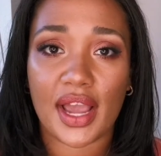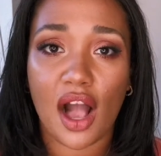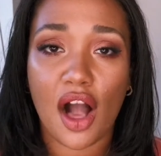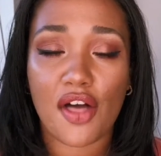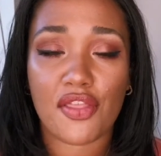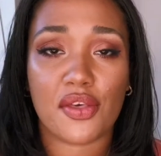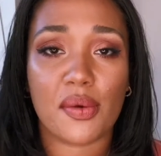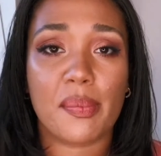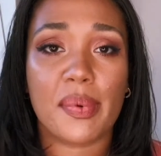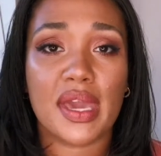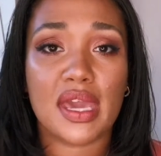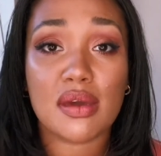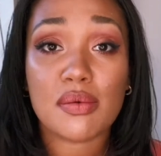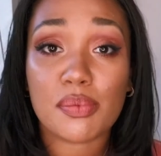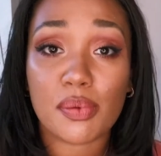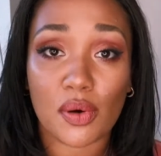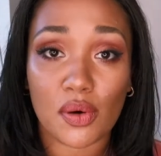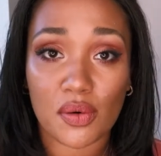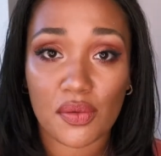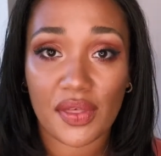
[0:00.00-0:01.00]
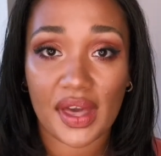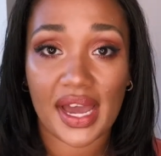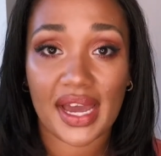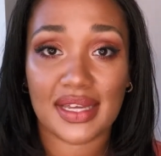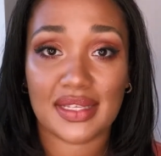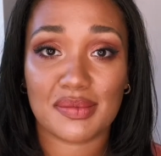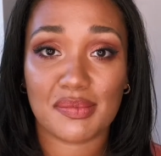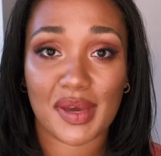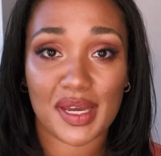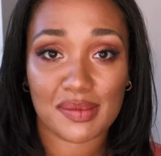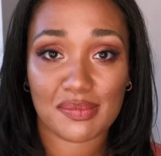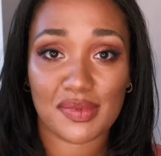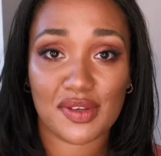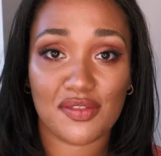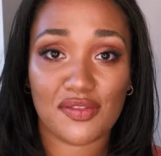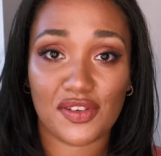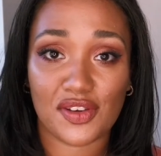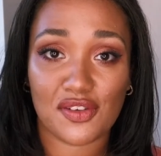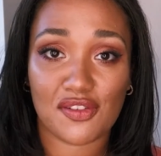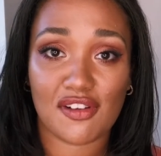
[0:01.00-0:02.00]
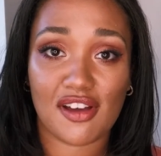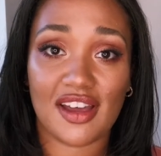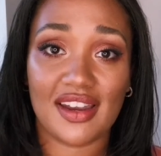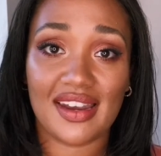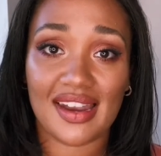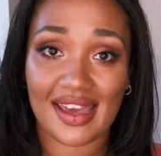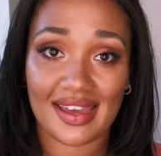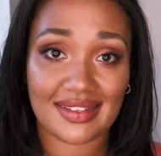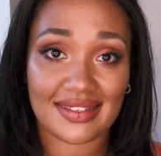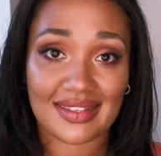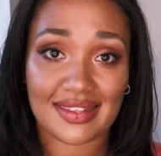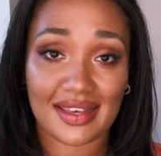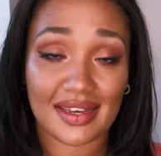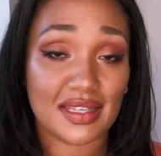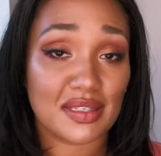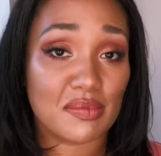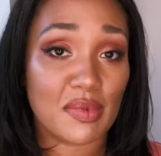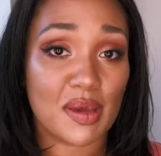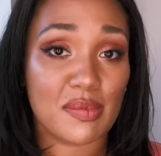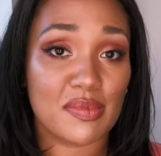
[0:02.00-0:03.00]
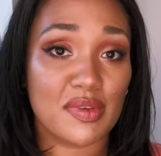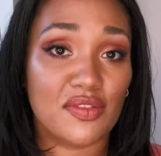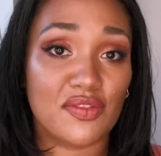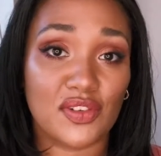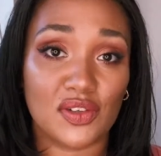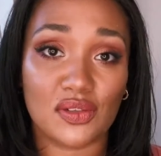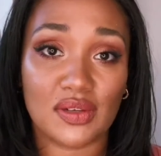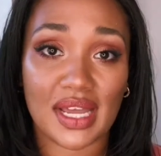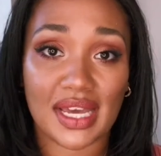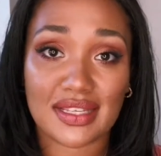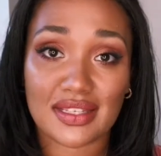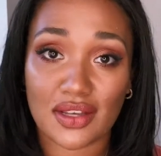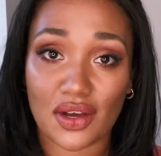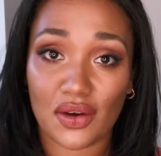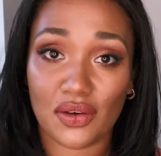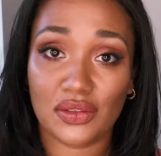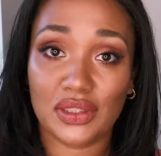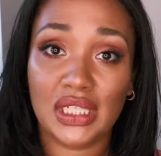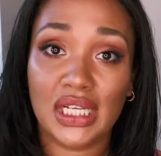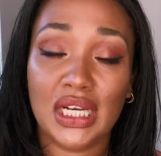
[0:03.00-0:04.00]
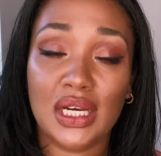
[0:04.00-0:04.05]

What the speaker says: other people that has made me feel like less, that has made me feel less whole.